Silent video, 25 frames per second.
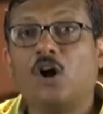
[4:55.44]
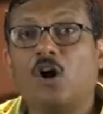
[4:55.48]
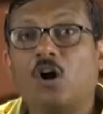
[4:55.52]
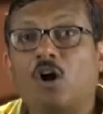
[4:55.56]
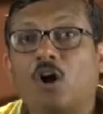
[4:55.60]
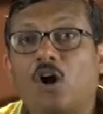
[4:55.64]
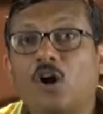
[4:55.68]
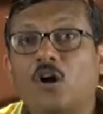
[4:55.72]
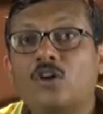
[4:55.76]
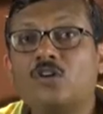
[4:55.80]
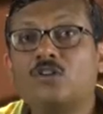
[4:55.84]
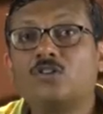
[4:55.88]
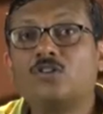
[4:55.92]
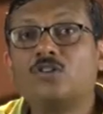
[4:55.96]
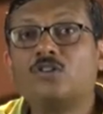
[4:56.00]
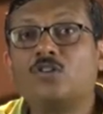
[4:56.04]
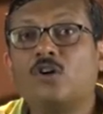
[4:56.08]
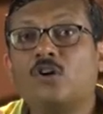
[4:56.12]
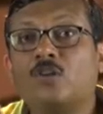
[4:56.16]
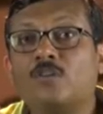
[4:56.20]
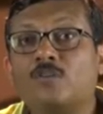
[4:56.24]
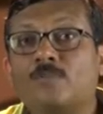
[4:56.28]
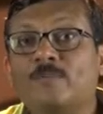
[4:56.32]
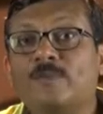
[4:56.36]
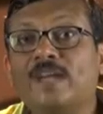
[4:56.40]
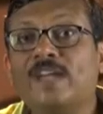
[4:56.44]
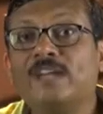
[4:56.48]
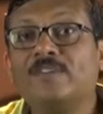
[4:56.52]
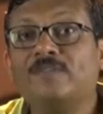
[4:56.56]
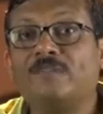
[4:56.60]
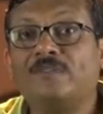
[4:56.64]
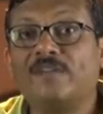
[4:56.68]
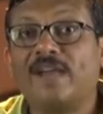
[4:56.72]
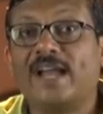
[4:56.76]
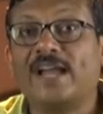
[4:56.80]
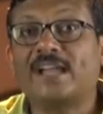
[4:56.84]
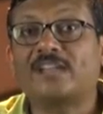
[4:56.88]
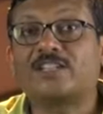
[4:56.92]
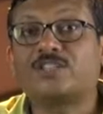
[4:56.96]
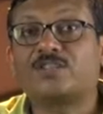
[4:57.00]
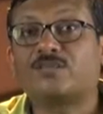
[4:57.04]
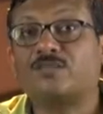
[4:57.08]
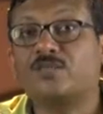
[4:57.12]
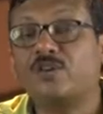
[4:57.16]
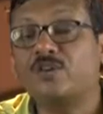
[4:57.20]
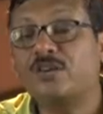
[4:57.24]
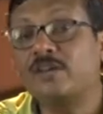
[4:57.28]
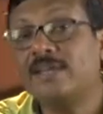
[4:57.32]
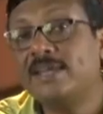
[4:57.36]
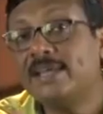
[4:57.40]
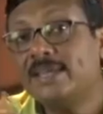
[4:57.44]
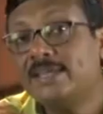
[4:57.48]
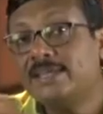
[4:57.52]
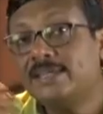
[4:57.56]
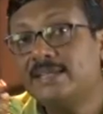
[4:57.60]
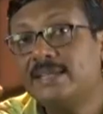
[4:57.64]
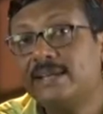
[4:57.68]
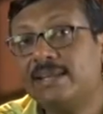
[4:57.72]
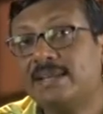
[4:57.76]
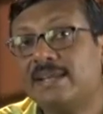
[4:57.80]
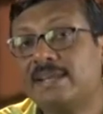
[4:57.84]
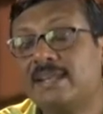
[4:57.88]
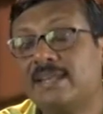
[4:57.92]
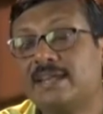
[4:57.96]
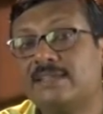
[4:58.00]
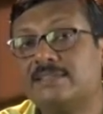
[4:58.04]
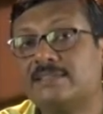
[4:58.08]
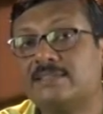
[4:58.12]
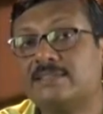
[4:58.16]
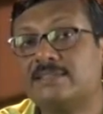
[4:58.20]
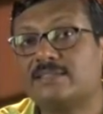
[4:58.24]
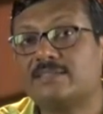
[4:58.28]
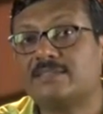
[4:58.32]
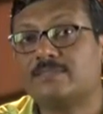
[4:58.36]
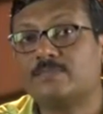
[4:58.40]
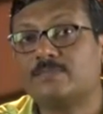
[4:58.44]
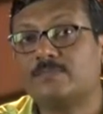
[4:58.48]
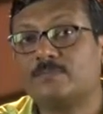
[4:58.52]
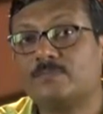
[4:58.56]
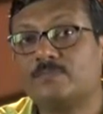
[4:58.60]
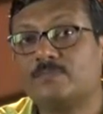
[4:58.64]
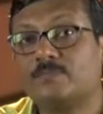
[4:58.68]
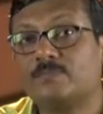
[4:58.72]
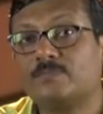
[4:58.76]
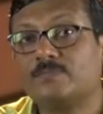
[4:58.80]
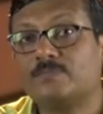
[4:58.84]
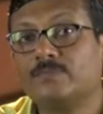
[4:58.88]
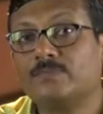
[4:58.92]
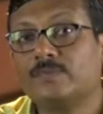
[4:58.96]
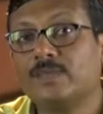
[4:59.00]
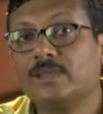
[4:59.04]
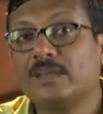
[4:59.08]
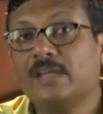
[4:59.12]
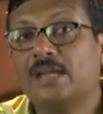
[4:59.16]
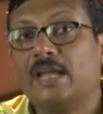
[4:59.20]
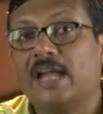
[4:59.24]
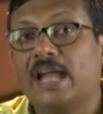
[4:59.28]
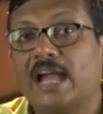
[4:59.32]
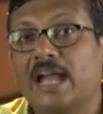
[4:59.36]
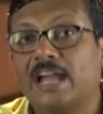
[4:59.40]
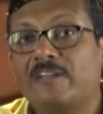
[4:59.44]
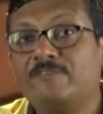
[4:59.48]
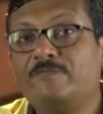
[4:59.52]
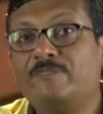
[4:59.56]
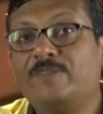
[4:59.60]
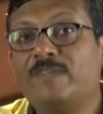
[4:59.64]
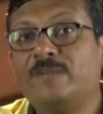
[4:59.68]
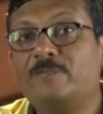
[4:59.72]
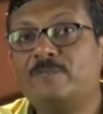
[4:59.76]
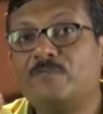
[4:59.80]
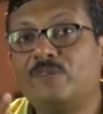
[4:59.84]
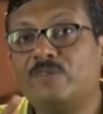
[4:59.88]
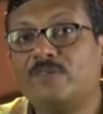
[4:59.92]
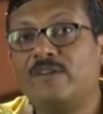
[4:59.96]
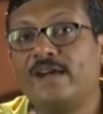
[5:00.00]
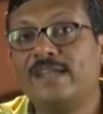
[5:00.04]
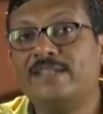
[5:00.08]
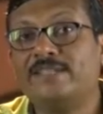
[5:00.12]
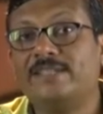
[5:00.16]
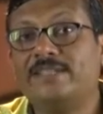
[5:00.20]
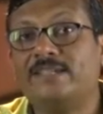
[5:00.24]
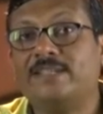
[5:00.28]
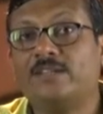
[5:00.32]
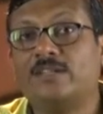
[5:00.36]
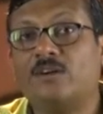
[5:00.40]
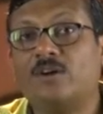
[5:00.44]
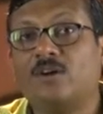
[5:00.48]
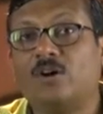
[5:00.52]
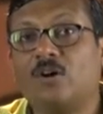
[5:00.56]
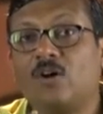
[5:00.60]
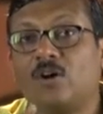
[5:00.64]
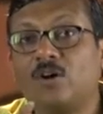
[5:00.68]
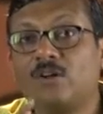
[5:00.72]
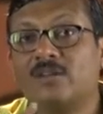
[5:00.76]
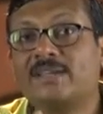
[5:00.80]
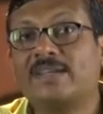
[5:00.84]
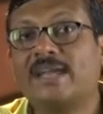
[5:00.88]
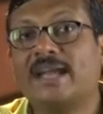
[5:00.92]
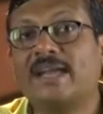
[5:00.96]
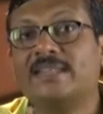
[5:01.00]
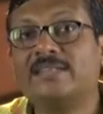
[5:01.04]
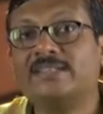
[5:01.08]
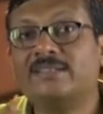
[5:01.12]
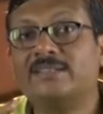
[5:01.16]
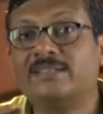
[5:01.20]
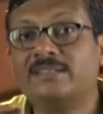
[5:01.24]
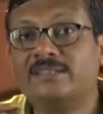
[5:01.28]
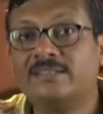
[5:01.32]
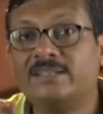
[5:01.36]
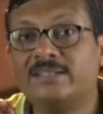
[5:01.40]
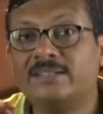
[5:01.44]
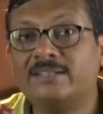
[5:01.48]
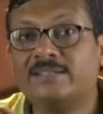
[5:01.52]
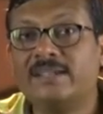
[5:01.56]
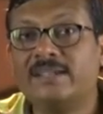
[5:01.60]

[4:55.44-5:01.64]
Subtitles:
or document facts for later analysis. Have been provided or gathered the